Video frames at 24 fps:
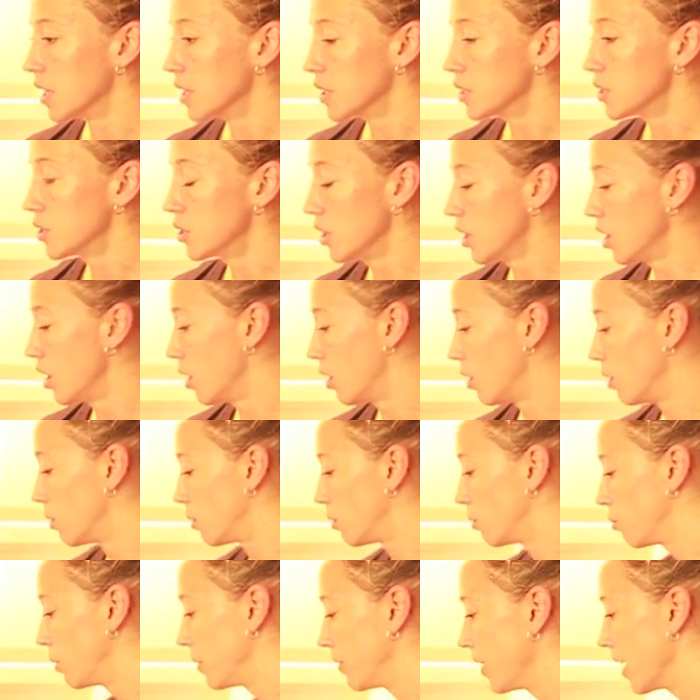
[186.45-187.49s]
So
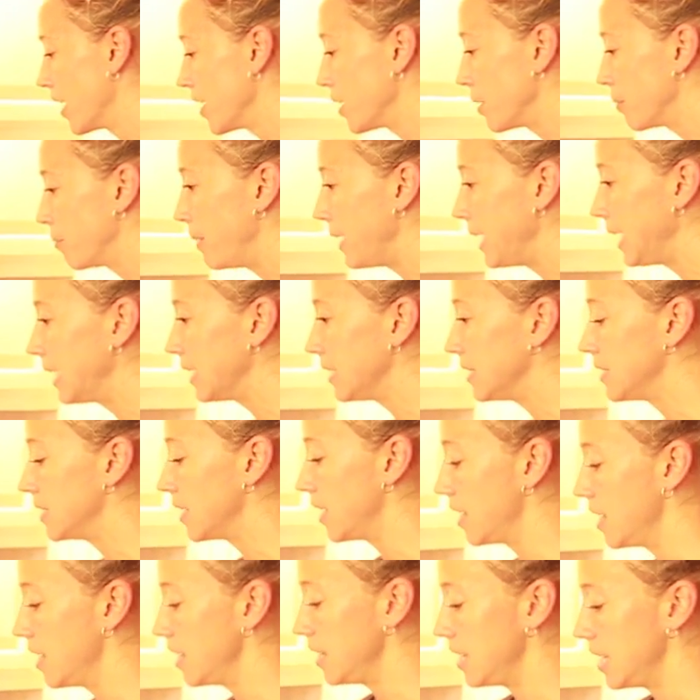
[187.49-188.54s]
we've got our bacon
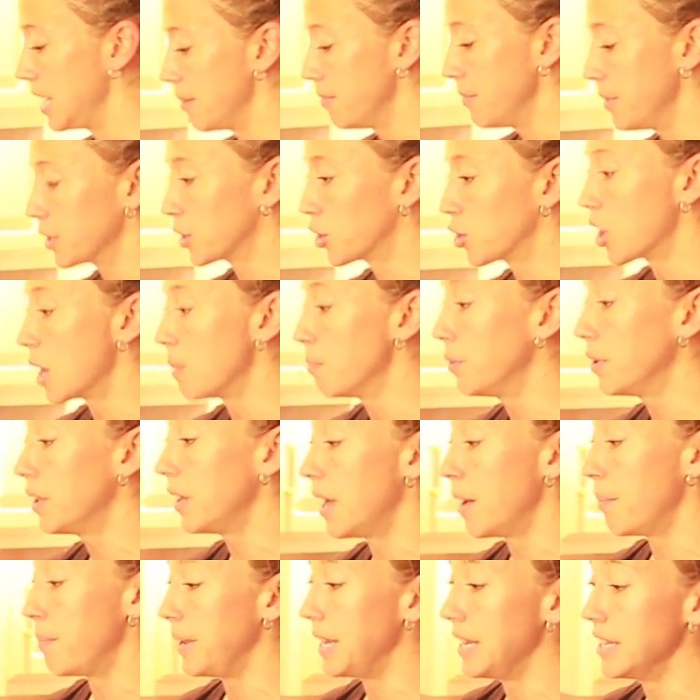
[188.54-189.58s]
done, and I'm going to crumble it
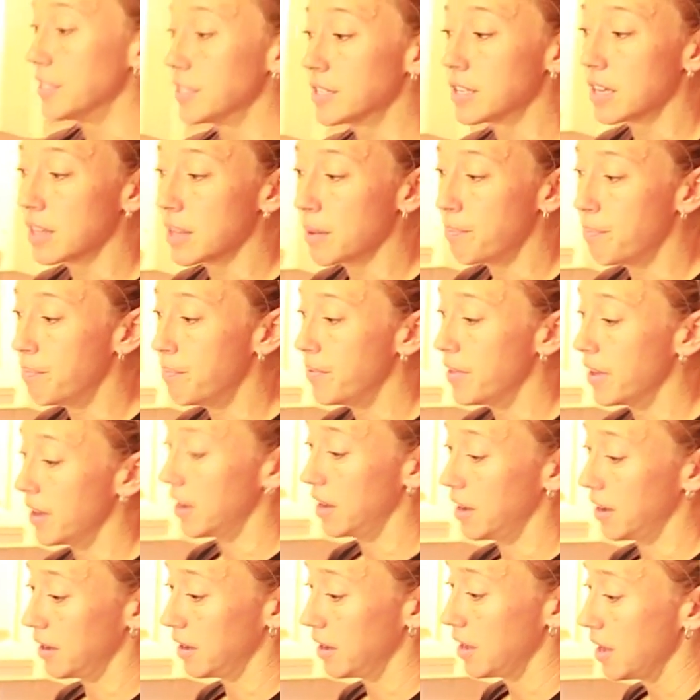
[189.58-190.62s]
up into
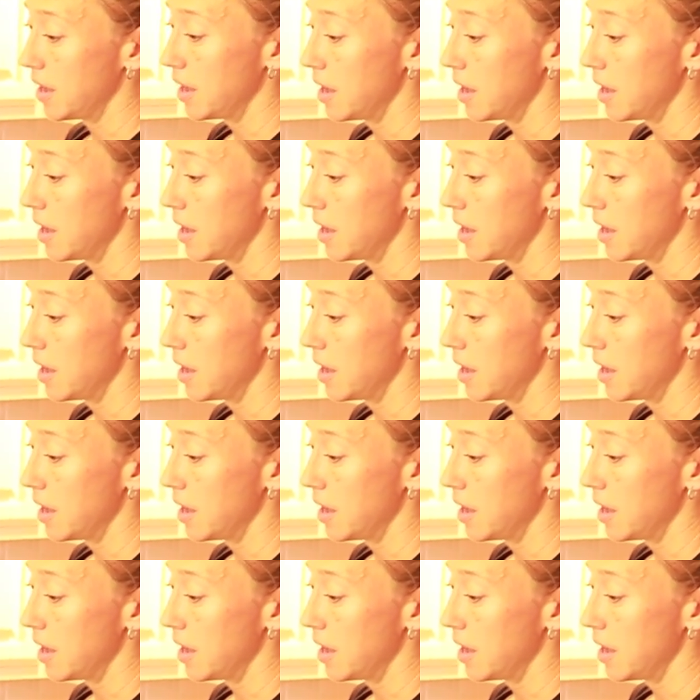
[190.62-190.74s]
the